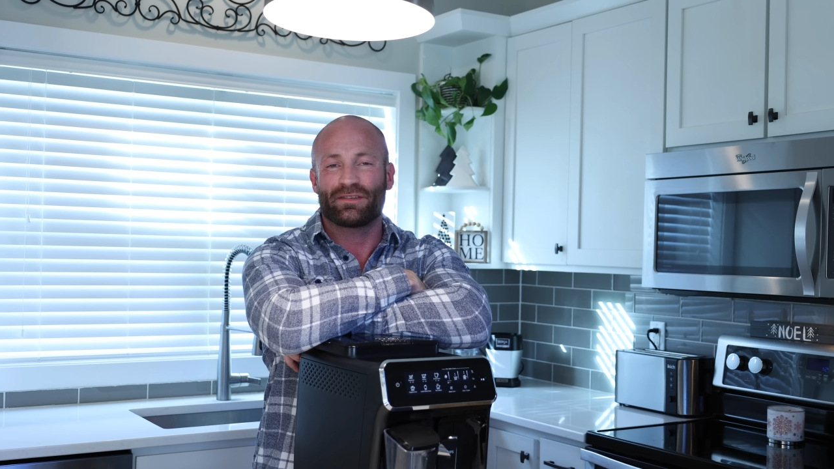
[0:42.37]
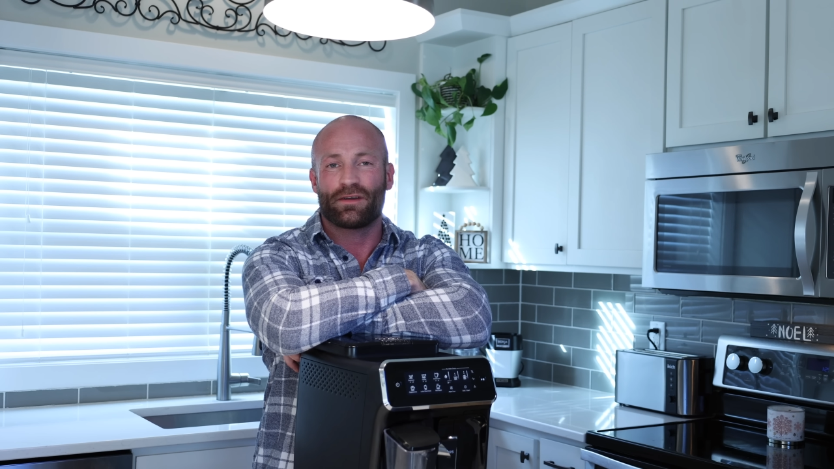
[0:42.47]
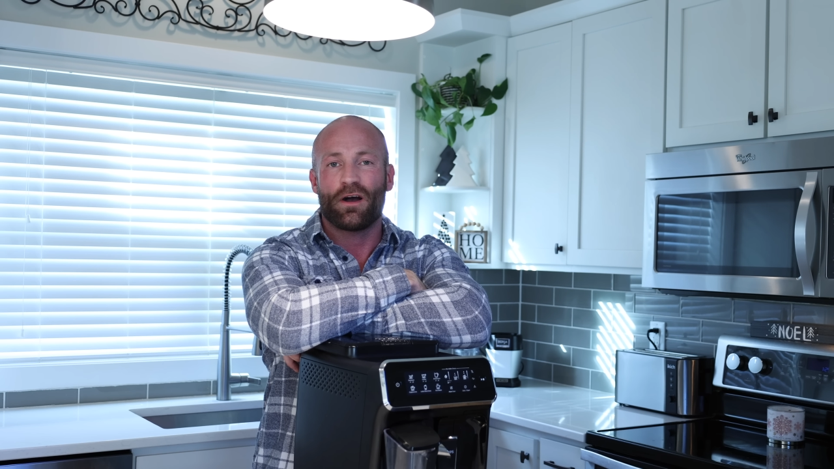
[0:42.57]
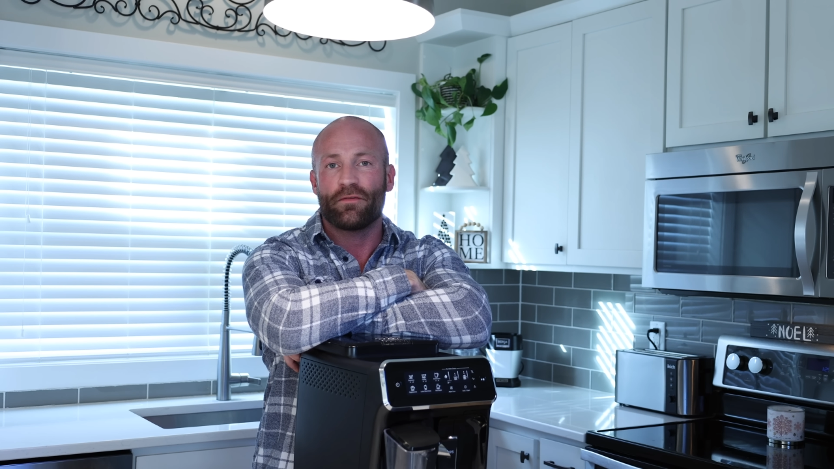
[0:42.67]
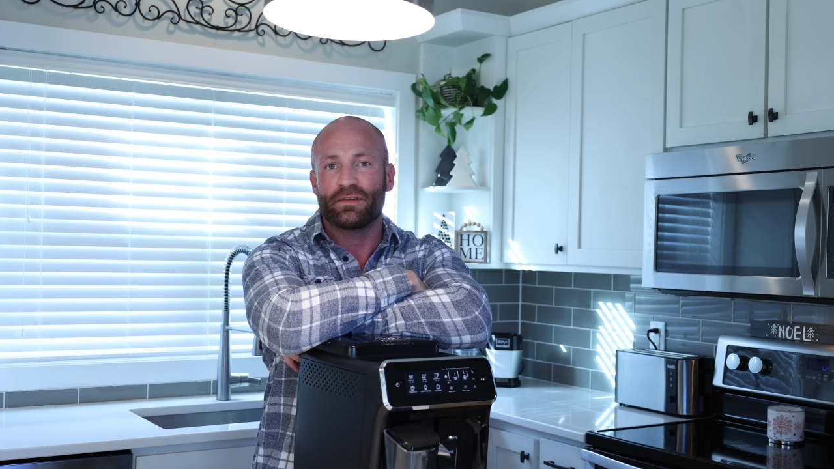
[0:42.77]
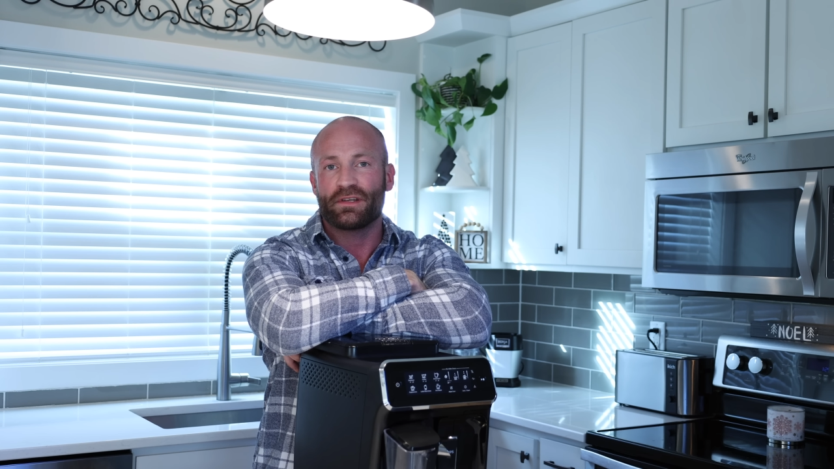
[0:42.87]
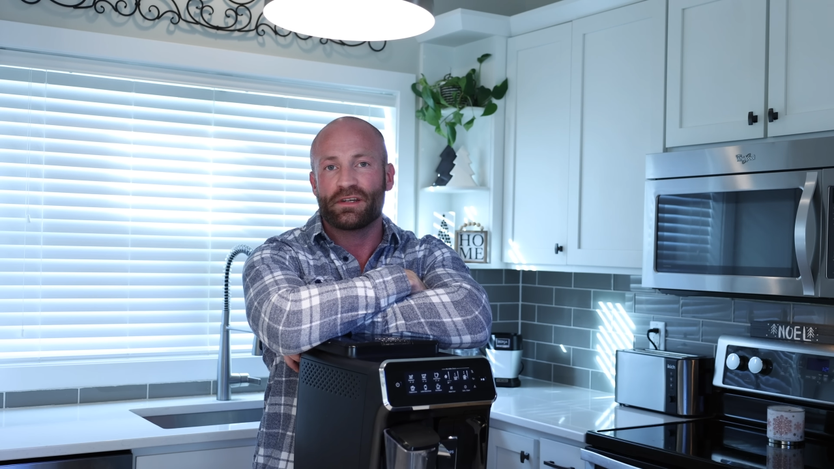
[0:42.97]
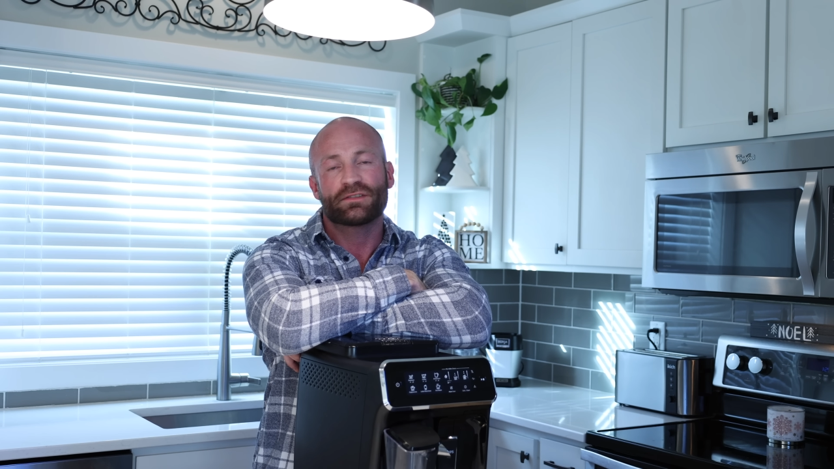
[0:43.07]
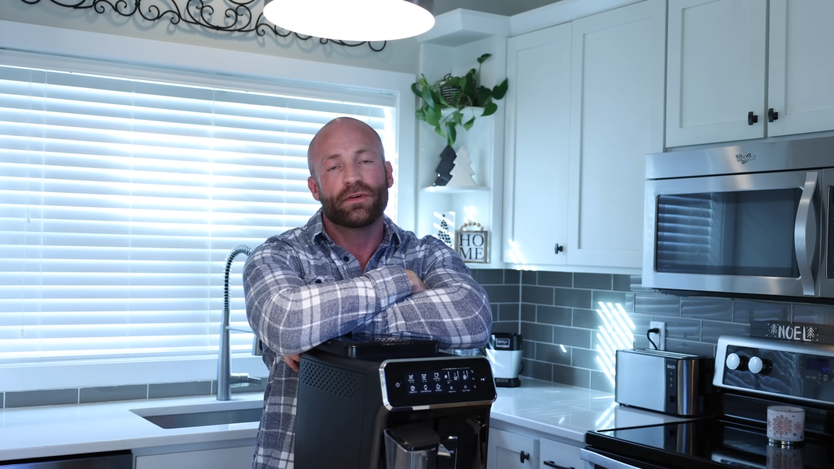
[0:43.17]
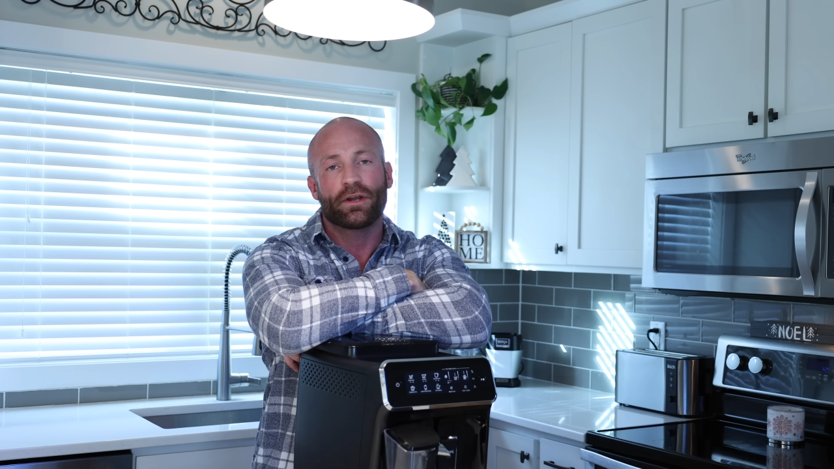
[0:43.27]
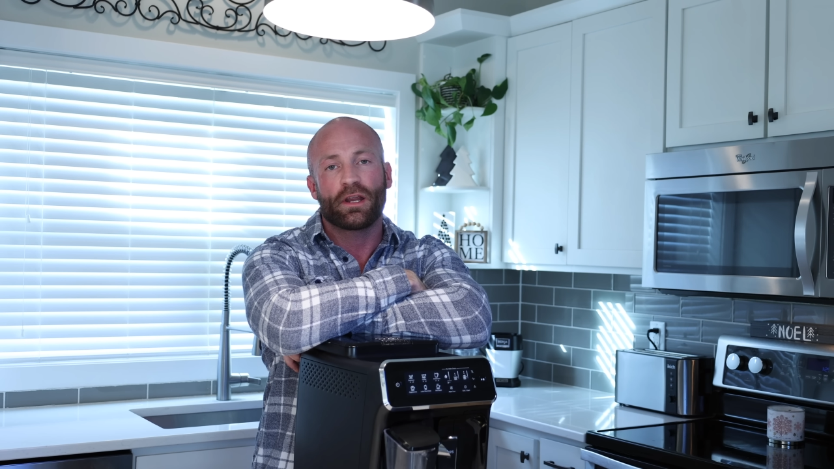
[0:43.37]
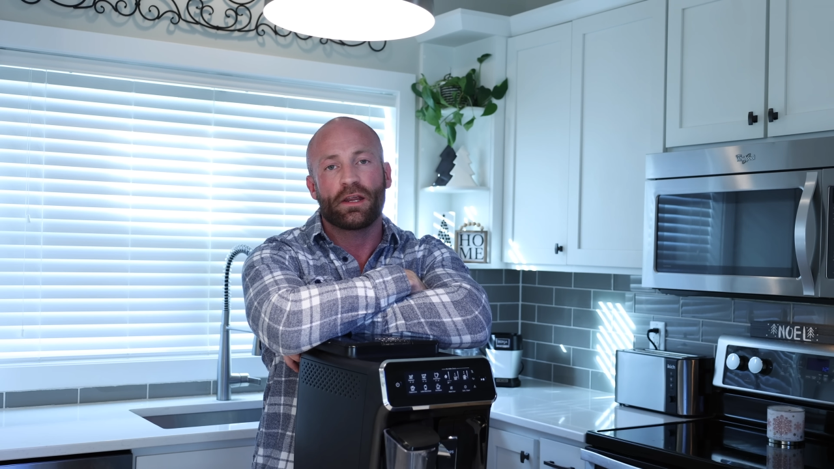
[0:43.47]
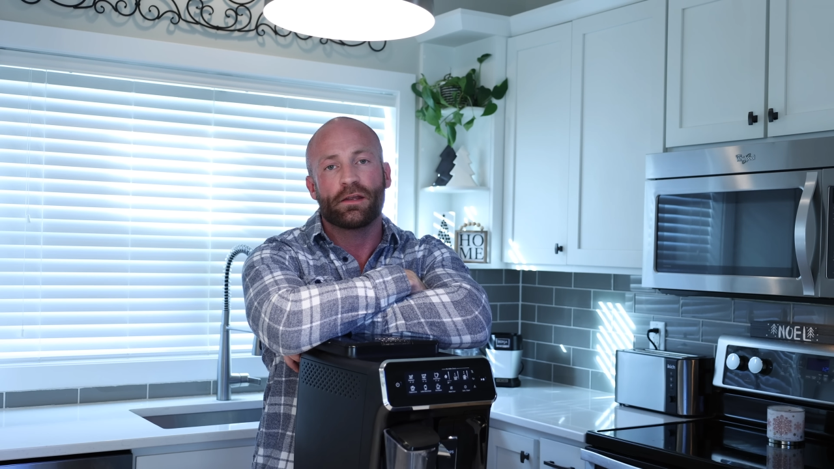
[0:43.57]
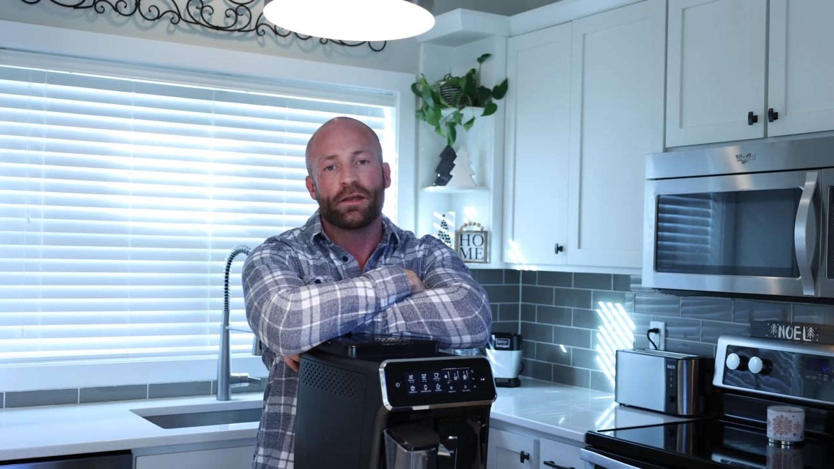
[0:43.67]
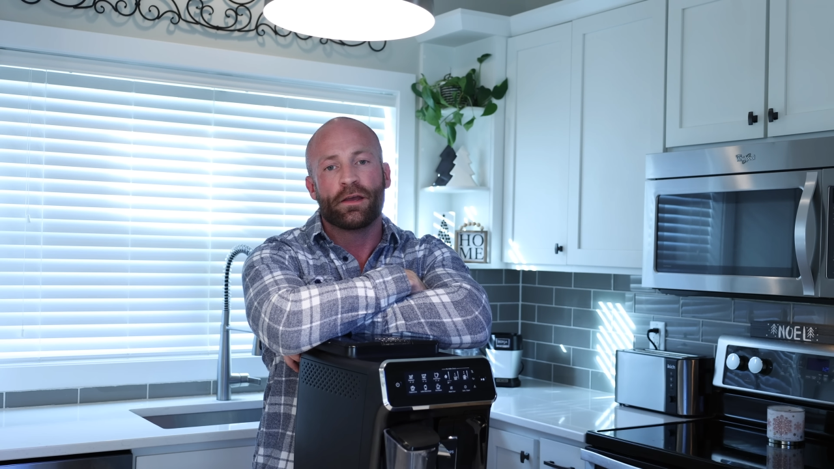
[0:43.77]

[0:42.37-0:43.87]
the coffee taste funny.